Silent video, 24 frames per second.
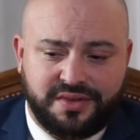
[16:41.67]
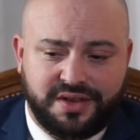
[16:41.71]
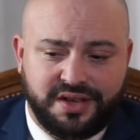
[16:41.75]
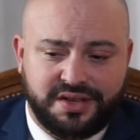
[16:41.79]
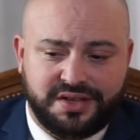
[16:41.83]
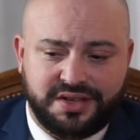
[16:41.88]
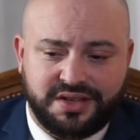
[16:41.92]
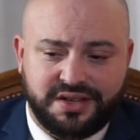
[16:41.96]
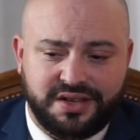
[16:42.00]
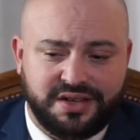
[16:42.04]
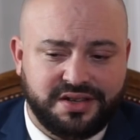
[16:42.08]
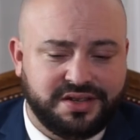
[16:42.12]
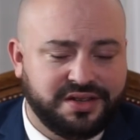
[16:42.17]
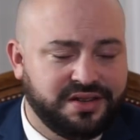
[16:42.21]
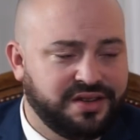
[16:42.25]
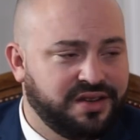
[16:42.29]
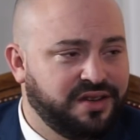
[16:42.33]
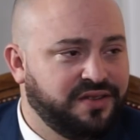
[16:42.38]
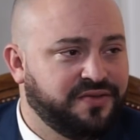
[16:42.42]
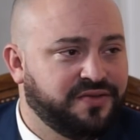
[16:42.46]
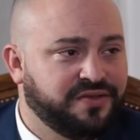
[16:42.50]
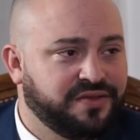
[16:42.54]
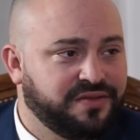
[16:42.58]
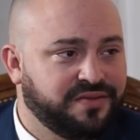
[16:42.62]
this
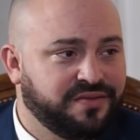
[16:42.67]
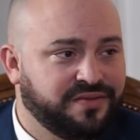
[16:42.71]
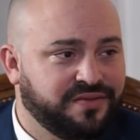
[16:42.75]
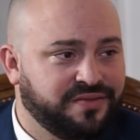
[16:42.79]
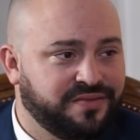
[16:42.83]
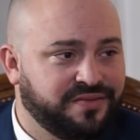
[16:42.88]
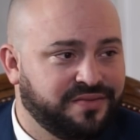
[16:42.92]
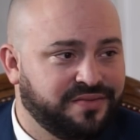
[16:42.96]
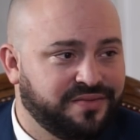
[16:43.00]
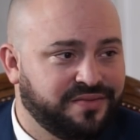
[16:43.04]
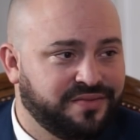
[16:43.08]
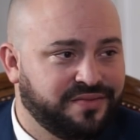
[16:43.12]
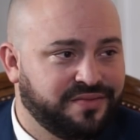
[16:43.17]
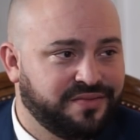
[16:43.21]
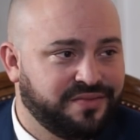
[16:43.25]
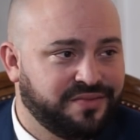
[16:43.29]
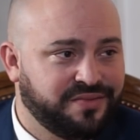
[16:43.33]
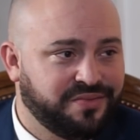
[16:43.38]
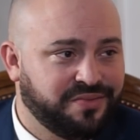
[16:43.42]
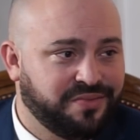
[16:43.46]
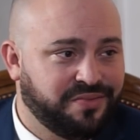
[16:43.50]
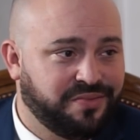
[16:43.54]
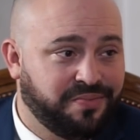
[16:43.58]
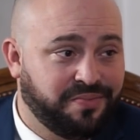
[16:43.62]
isn't even
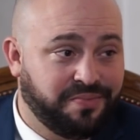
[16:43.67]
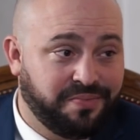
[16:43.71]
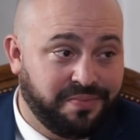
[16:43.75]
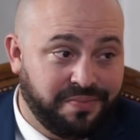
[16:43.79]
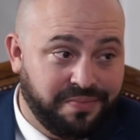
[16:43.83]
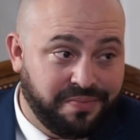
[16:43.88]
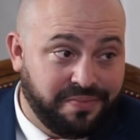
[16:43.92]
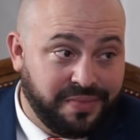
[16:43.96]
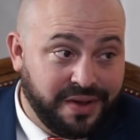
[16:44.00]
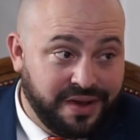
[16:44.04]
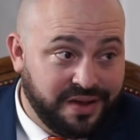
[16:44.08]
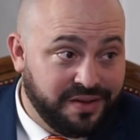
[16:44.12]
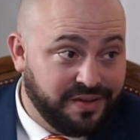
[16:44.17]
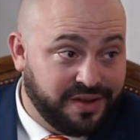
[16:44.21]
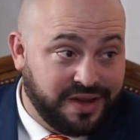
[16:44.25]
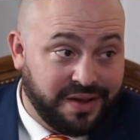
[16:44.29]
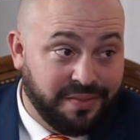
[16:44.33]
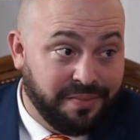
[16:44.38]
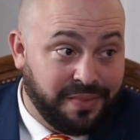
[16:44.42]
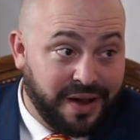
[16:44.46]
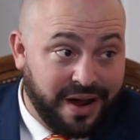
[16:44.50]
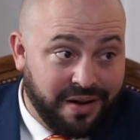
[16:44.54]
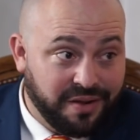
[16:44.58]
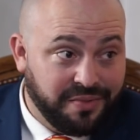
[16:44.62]

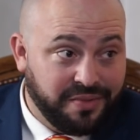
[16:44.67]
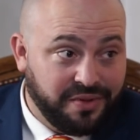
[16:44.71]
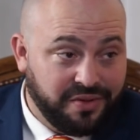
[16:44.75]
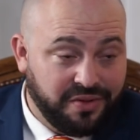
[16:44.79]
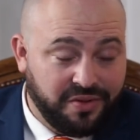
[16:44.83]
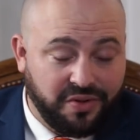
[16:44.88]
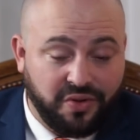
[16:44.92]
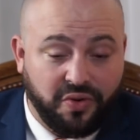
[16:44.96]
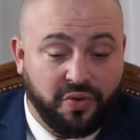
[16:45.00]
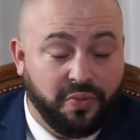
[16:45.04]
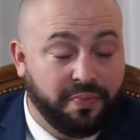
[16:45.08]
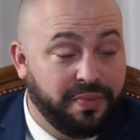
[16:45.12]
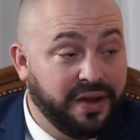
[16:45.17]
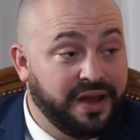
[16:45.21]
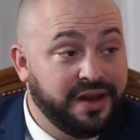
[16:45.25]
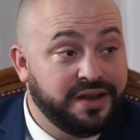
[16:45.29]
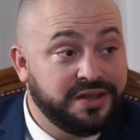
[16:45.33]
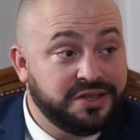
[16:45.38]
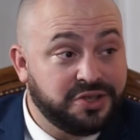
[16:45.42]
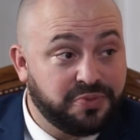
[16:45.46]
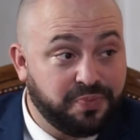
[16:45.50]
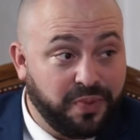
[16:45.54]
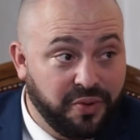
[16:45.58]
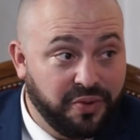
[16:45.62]
comparable or
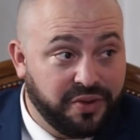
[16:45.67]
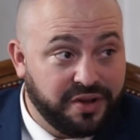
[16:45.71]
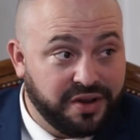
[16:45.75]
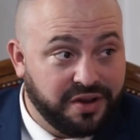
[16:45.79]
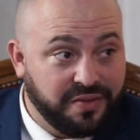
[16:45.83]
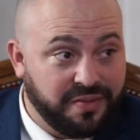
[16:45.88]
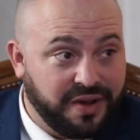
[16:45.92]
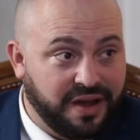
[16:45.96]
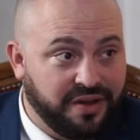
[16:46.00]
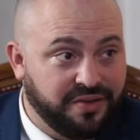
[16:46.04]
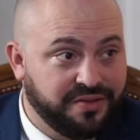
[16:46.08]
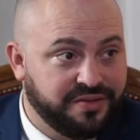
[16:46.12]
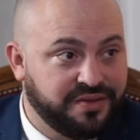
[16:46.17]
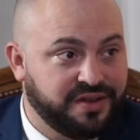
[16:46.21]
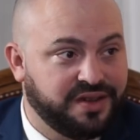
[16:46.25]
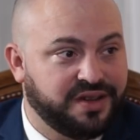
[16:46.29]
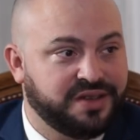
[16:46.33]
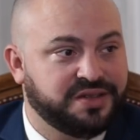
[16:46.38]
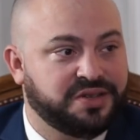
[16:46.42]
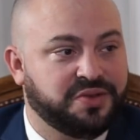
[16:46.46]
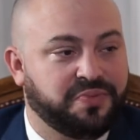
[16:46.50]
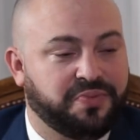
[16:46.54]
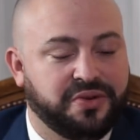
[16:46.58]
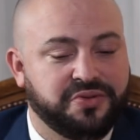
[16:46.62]
barely spoken about,
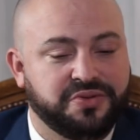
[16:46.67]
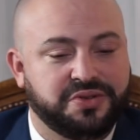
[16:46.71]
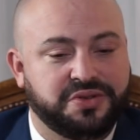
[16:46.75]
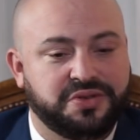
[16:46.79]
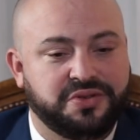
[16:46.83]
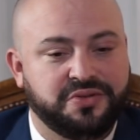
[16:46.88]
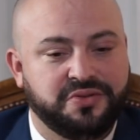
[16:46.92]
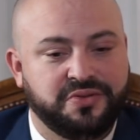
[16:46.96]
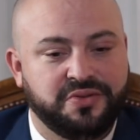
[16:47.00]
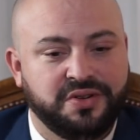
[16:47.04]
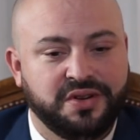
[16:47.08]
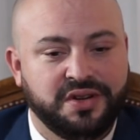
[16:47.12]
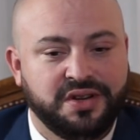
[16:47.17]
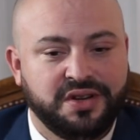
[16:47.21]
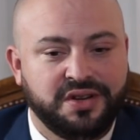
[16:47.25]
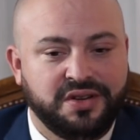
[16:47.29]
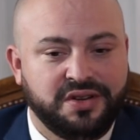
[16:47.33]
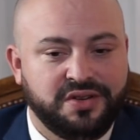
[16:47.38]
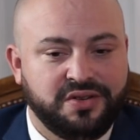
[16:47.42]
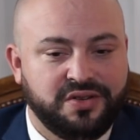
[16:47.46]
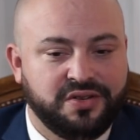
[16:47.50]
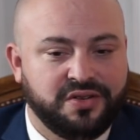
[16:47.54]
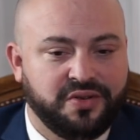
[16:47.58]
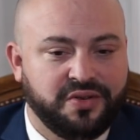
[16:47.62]
as opposed to
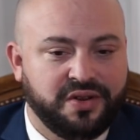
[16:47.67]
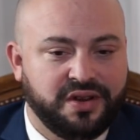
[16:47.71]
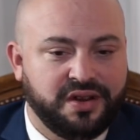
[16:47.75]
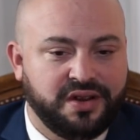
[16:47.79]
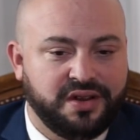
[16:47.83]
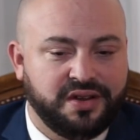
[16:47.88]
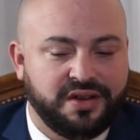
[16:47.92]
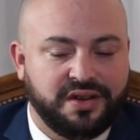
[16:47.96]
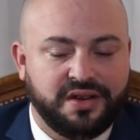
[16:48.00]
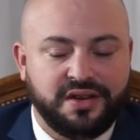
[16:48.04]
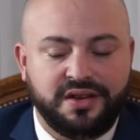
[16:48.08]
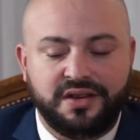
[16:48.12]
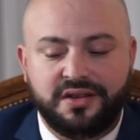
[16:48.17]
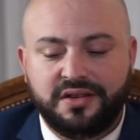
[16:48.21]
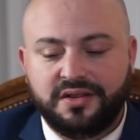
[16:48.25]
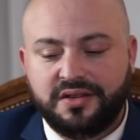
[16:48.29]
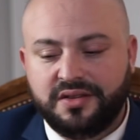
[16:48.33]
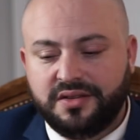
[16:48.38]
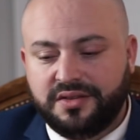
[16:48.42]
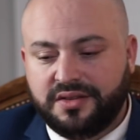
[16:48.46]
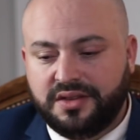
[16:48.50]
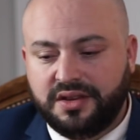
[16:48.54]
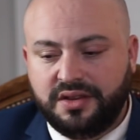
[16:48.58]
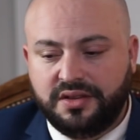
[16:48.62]

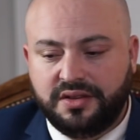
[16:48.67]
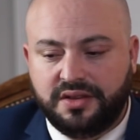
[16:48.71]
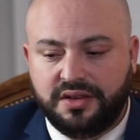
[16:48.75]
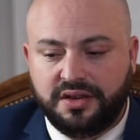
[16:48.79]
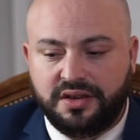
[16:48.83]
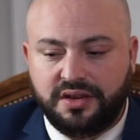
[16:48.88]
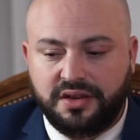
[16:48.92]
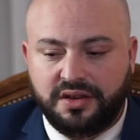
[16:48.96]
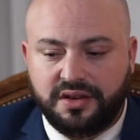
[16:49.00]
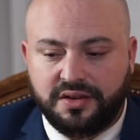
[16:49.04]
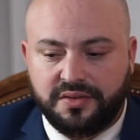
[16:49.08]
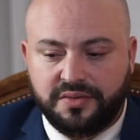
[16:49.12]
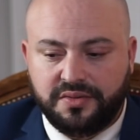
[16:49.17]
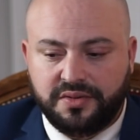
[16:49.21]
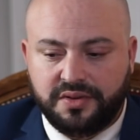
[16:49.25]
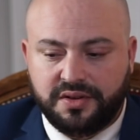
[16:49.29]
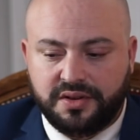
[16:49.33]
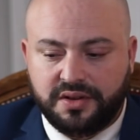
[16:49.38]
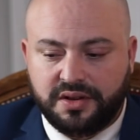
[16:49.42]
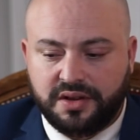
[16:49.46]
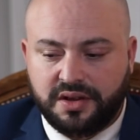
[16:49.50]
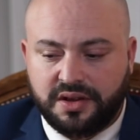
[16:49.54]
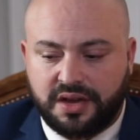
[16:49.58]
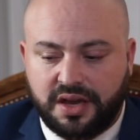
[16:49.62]
the
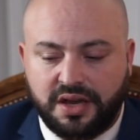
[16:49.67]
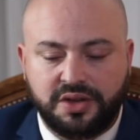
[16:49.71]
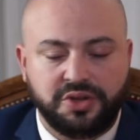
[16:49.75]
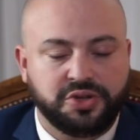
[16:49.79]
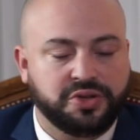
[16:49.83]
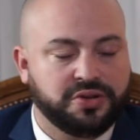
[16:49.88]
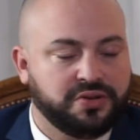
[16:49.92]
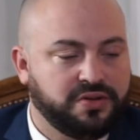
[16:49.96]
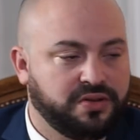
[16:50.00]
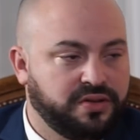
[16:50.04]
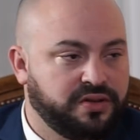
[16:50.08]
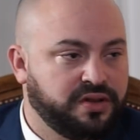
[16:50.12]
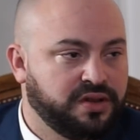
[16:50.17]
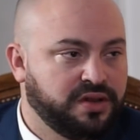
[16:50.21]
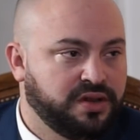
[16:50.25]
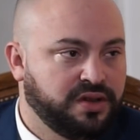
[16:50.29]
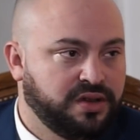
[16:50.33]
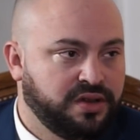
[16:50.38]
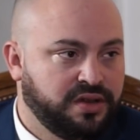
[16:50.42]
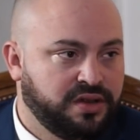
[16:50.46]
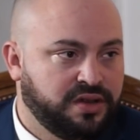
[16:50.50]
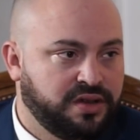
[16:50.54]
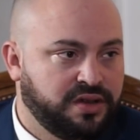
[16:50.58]
occasional